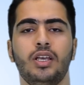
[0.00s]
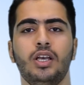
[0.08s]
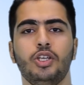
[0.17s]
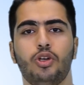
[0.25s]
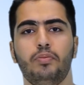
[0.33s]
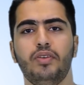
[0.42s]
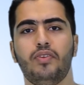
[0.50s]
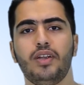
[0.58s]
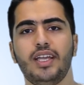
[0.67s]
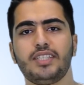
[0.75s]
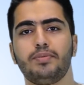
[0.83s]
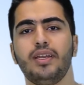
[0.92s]
So before I
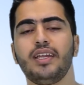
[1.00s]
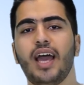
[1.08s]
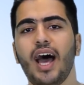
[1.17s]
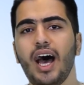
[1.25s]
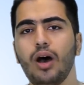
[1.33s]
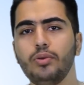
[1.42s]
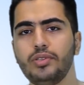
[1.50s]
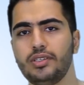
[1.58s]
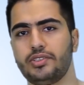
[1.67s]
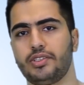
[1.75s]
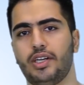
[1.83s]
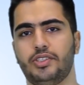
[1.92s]
explain how the
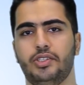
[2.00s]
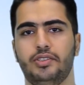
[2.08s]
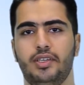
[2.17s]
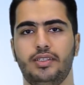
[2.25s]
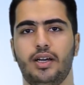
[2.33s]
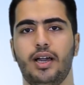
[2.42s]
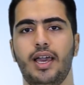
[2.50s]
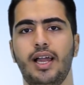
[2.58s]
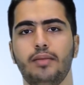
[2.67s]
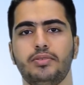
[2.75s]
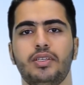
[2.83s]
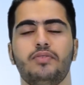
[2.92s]
structured data
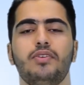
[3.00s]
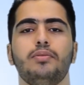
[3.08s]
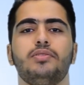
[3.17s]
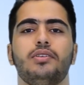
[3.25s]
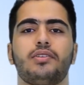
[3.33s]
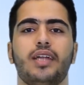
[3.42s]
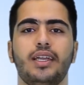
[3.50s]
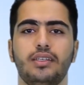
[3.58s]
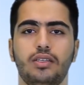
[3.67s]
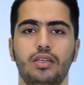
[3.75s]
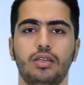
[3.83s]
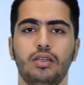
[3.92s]
helps a website
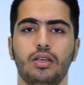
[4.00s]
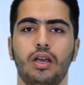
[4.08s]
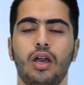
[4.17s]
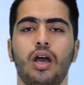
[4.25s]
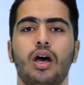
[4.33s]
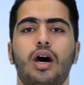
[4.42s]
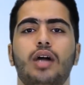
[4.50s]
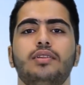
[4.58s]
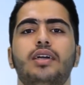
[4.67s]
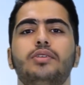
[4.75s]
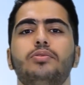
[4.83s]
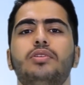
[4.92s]
ranking, I'd
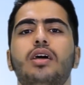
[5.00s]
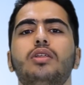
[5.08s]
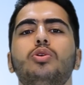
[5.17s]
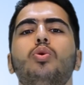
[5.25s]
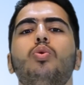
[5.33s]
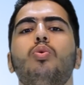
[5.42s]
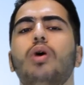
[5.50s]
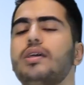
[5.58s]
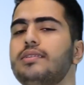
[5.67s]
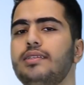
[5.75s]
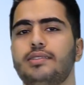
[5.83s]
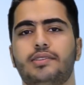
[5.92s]
like to tell you
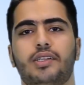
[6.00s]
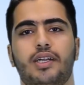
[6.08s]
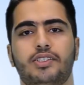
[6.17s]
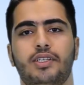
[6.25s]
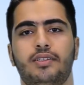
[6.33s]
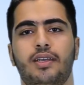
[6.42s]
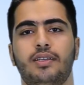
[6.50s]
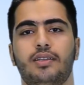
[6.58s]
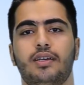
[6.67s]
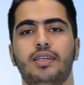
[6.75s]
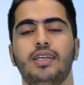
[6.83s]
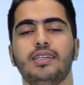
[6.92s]
what the structured
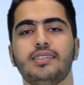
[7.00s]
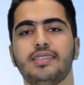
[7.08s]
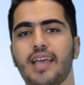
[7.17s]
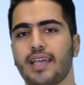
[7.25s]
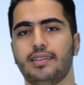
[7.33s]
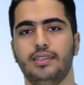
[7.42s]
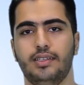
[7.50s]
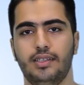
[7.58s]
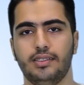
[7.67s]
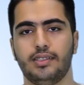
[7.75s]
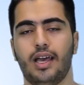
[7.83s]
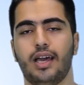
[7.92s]
data exactly
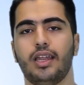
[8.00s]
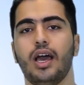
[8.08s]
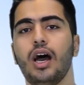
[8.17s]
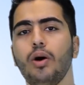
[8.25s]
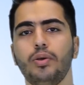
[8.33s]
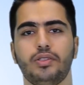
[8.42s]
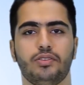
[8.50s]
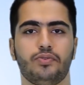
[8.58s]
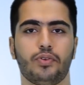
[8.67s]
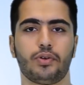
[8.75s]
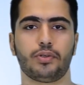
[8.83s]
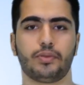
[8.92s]
is and how it works.